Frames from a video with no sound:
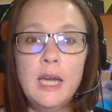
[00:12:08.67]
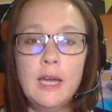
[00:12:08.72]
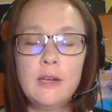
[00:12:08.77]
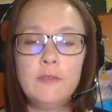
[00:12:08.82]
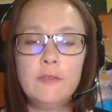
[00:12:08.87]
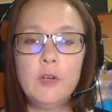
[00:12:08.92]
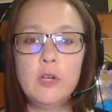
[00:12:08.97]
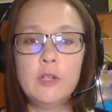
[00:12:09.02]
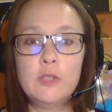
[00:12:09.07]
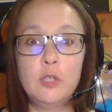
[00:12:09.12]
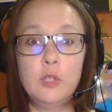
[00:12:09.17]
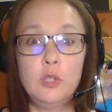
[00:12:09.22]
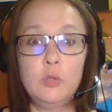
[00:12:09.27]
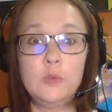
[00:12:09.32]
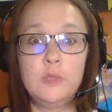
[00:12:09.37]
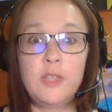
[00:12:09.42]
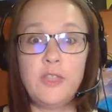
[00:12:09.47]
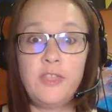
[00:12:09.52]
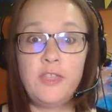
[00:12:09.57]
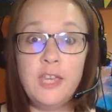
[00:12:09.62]
I have also
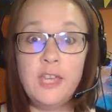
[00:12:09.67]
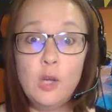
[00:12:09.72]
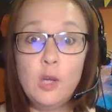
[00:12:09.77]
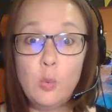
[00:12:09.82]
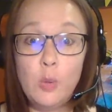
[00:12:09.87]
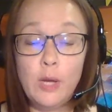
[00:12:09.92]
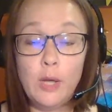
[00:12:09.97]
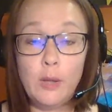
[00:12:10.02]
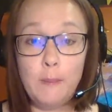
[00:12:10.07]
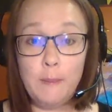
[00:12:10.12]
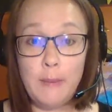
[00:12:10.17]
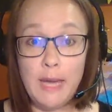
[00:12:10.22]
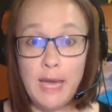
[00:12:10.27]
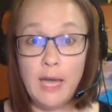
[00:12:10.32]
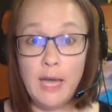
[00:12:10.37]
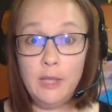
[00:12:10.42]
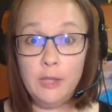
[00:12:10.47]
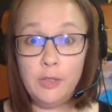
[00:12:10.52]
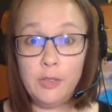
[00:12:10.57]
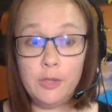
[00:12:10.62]
used Thinkwell Math.